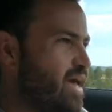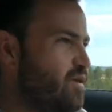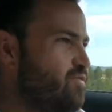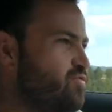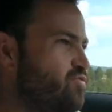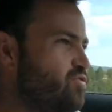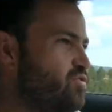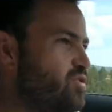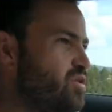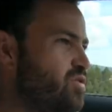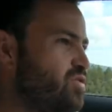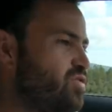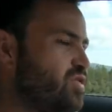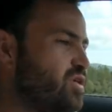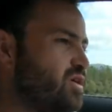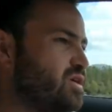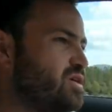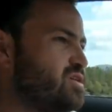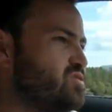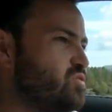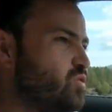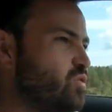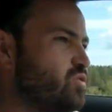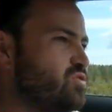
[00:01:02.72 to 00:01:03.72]
everything
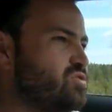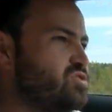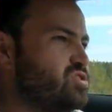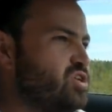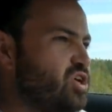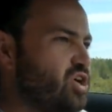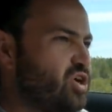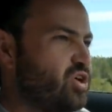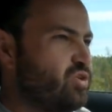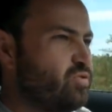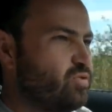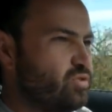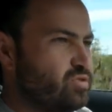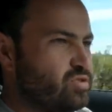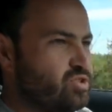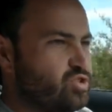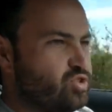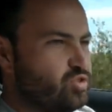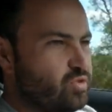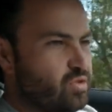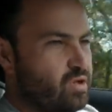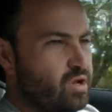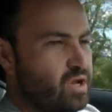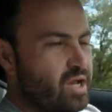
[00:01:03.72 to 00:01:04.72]
is auto or
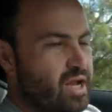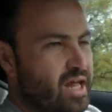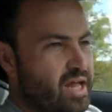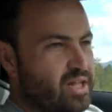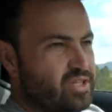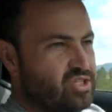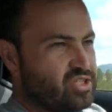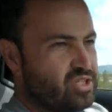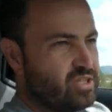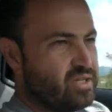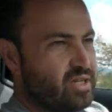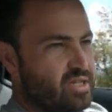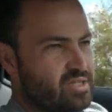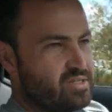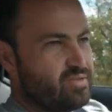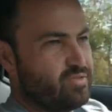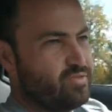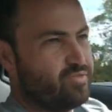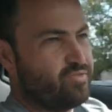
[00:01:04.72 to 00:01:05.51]
dual clutch and has a